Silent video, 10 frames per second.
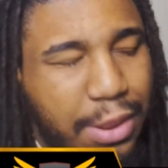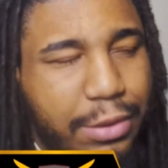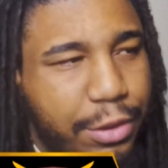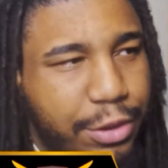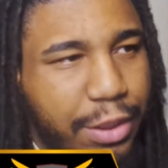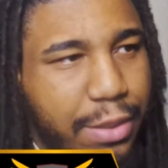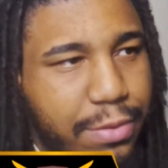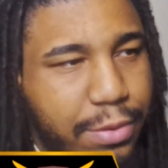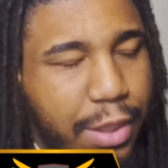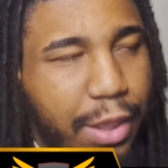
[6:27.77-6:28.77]
the
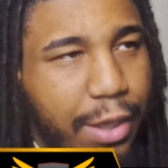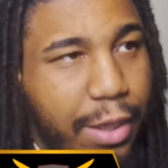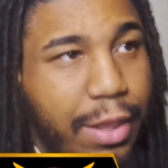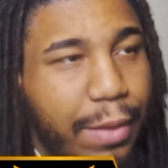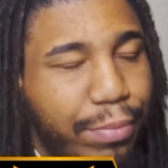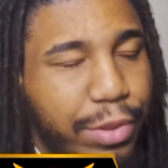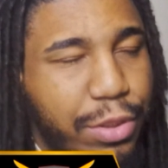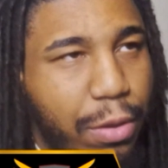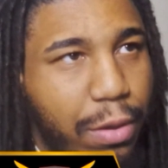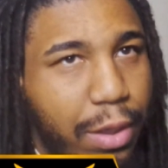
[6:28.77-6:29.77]
Jets. They like Breece
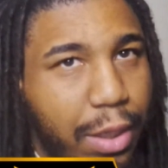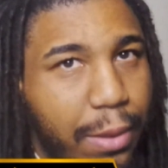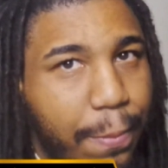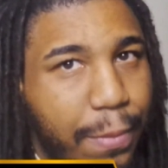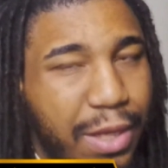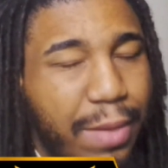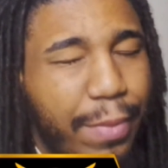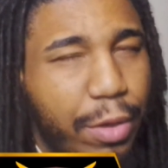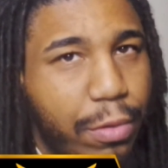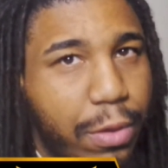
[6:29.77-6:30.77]
Hall a lot. They got
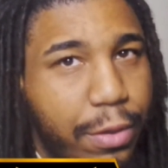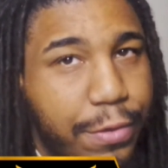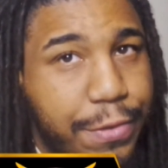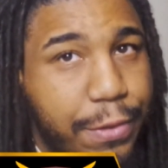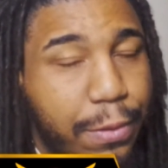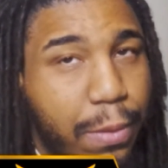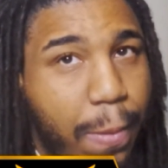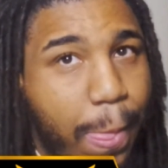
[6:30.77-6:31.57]
Michael Carter too.